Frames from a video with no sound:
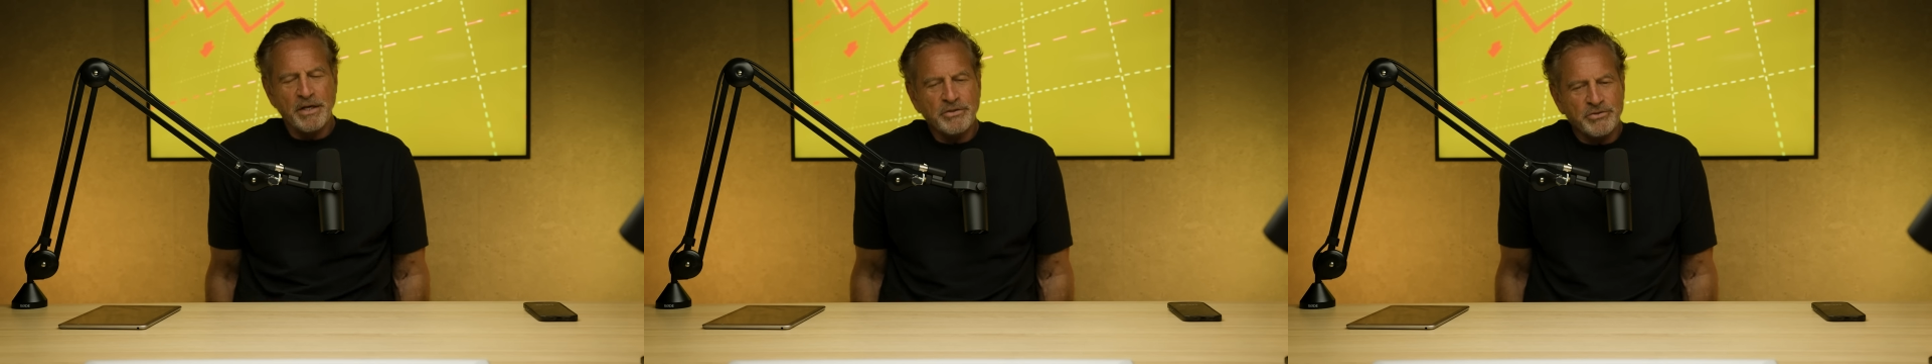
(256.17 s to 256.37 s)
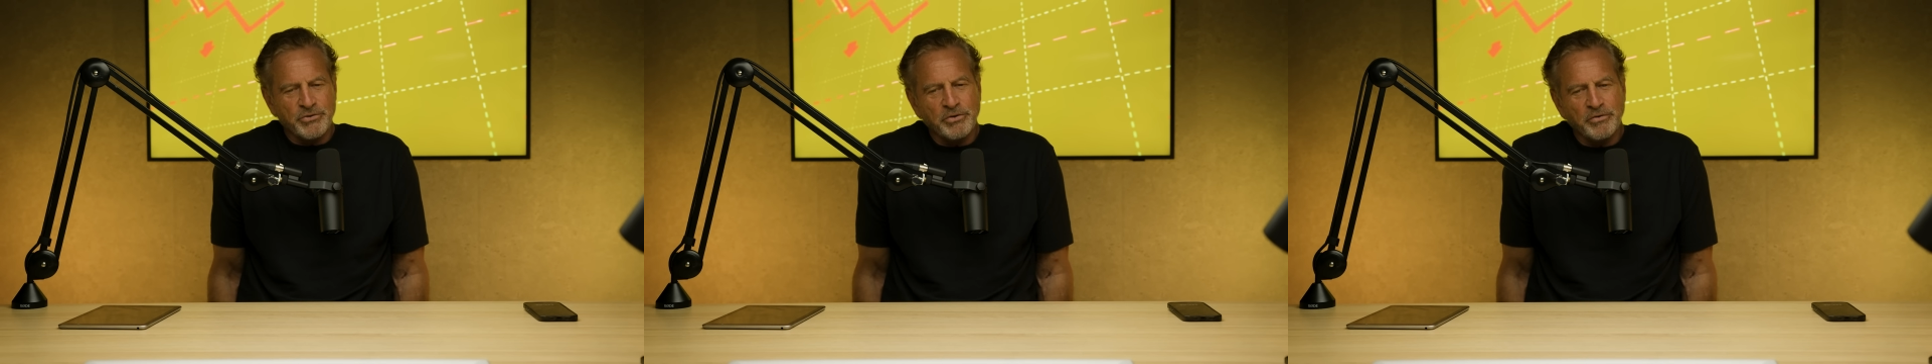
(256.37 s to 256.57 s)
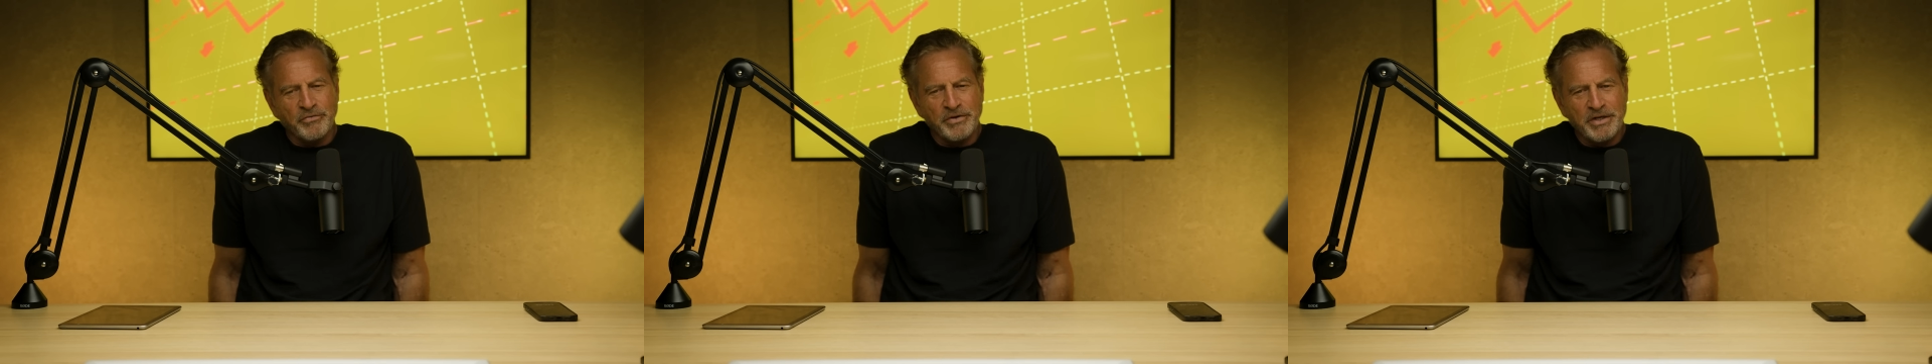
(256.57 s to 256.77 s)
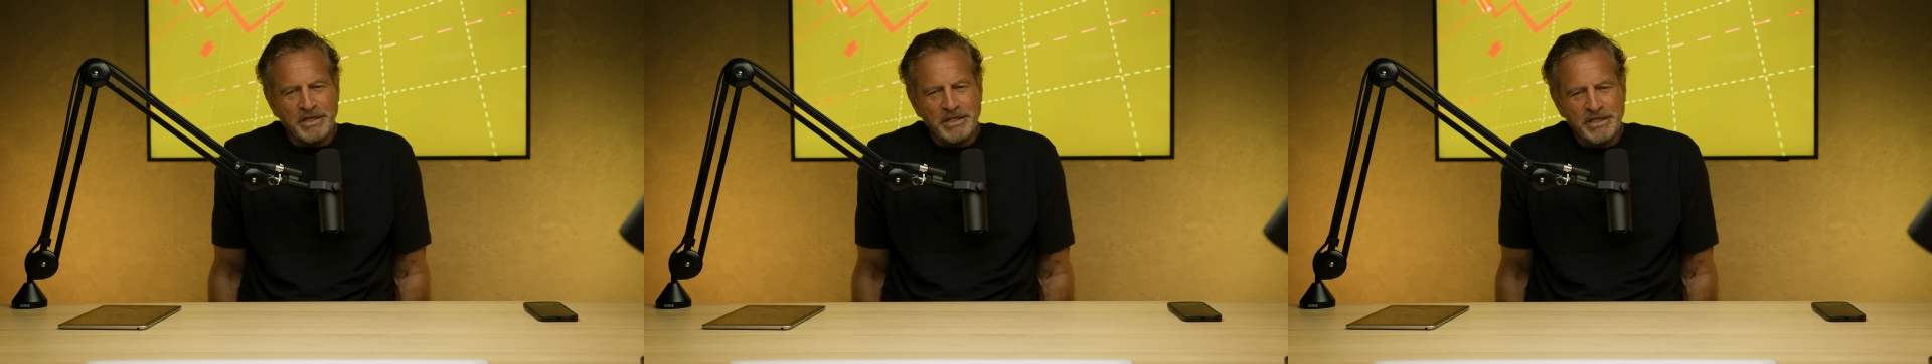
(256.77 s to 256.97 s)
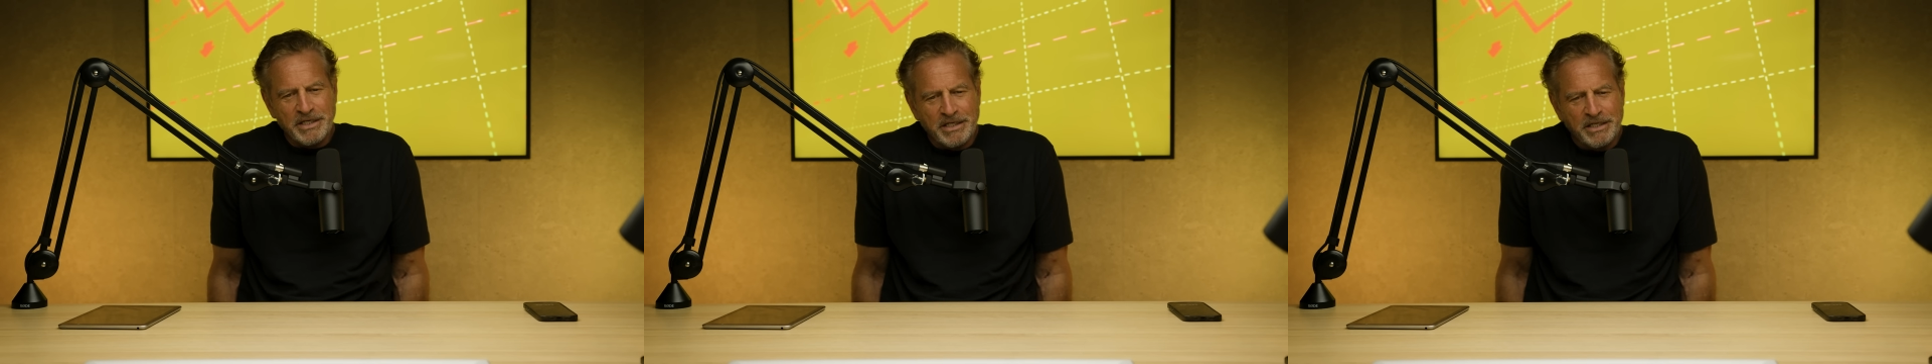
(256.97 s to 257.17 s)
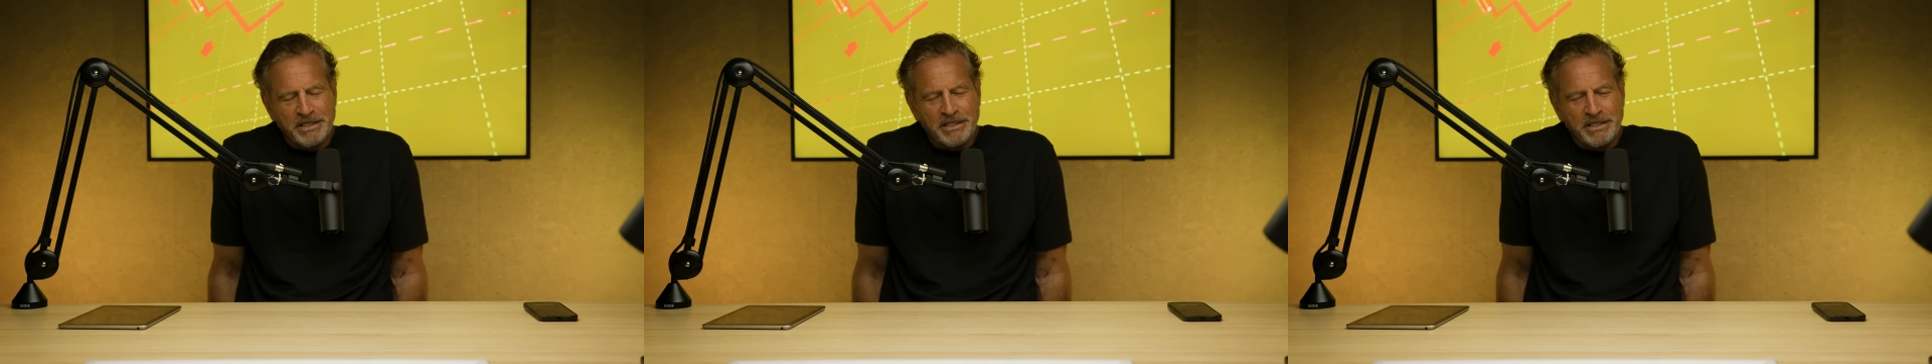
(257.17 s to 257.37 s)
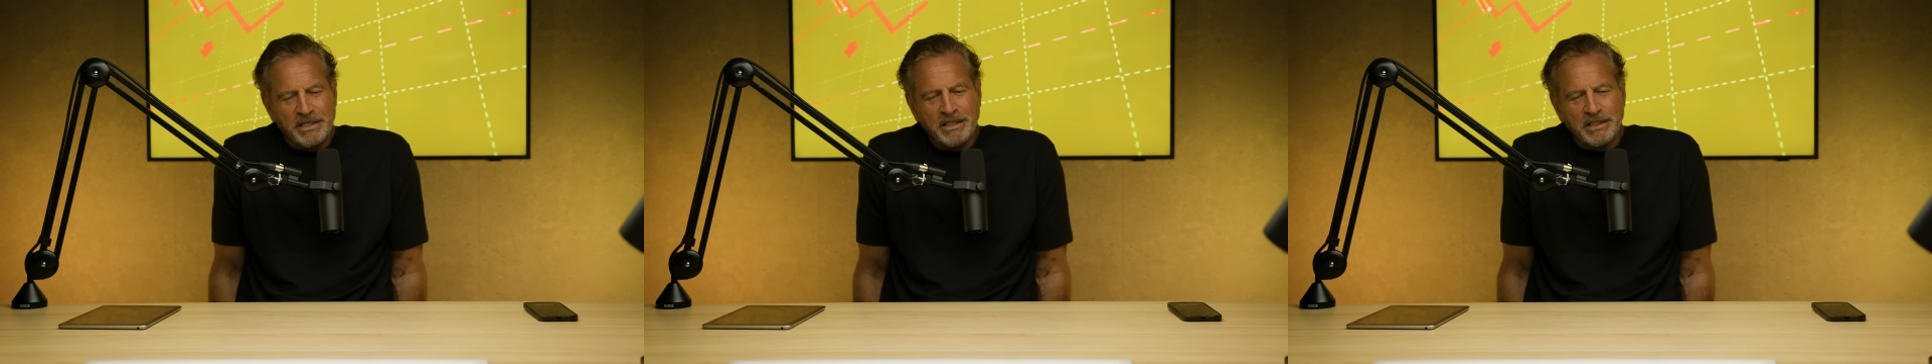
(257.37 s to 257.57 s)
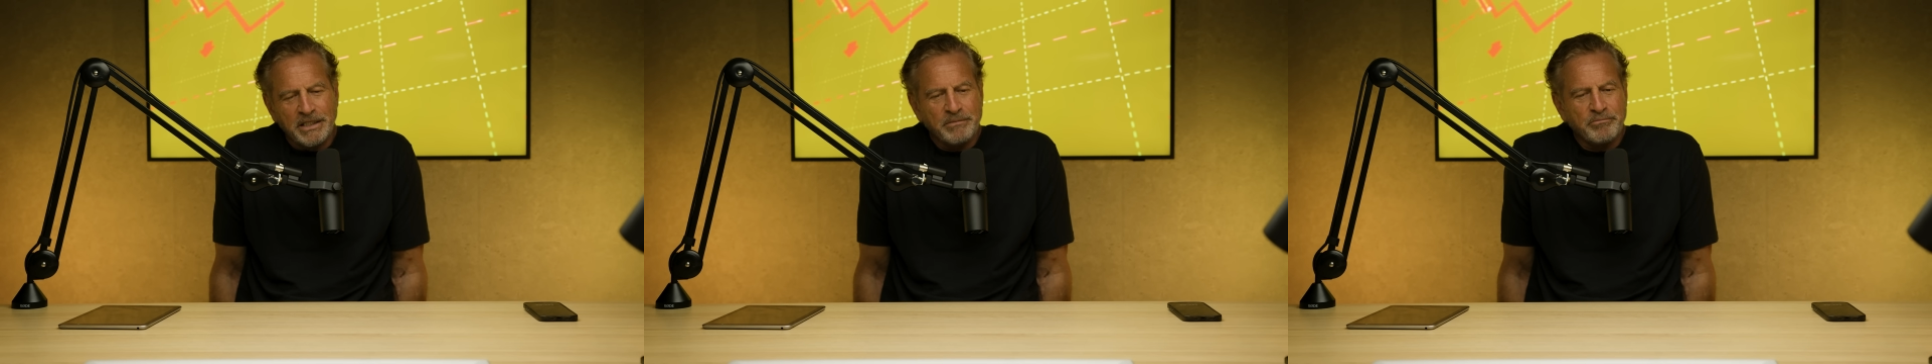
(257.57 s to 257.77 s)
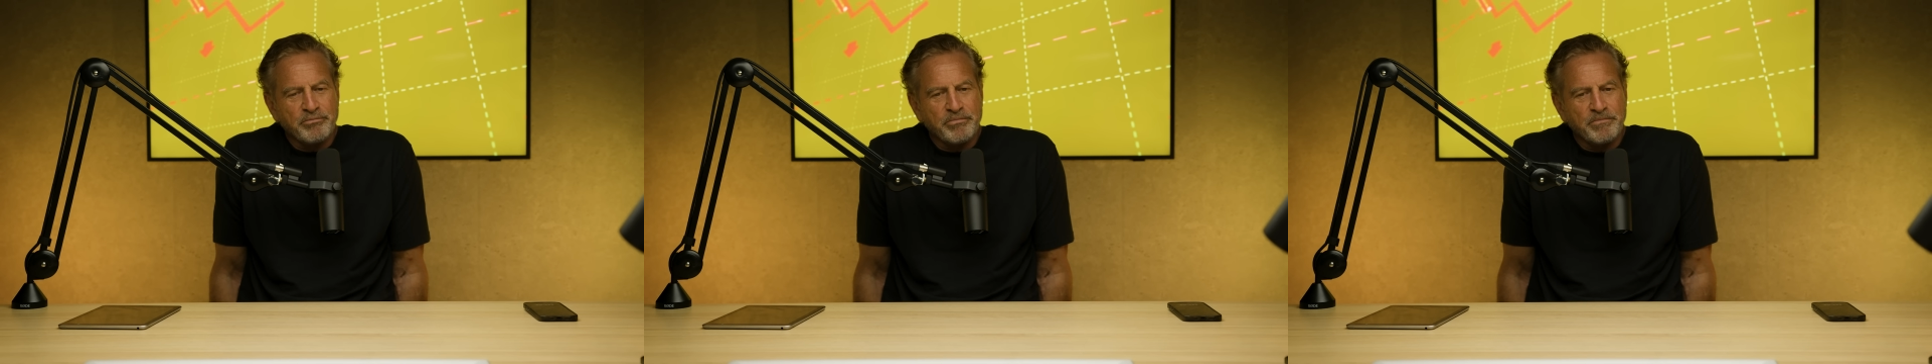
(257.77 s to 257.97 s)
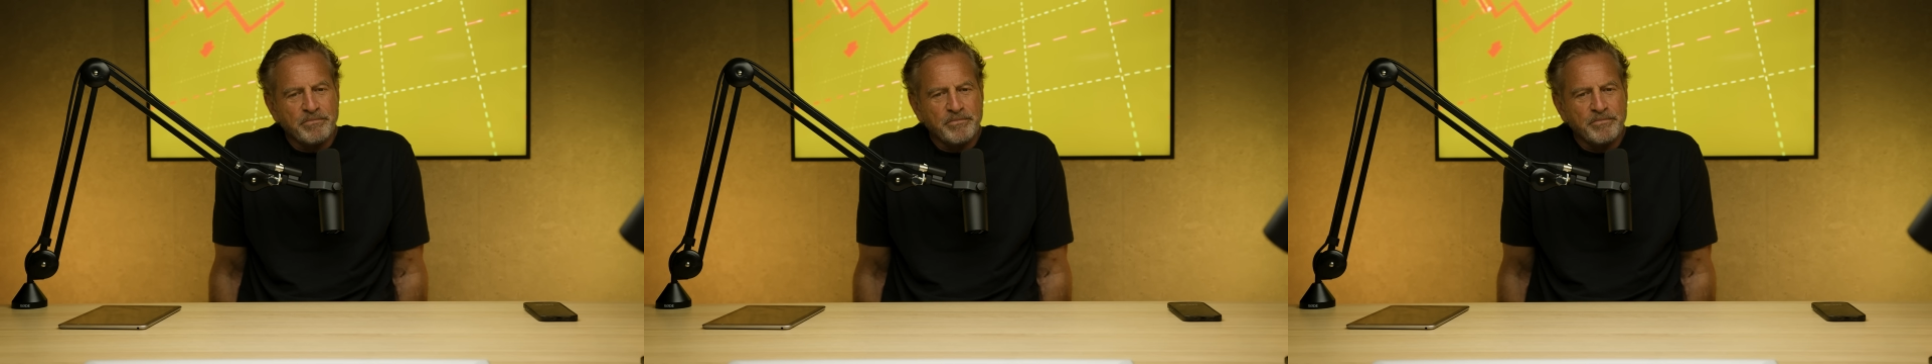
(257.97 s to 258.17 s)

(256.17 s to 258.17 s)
it's sort of nearly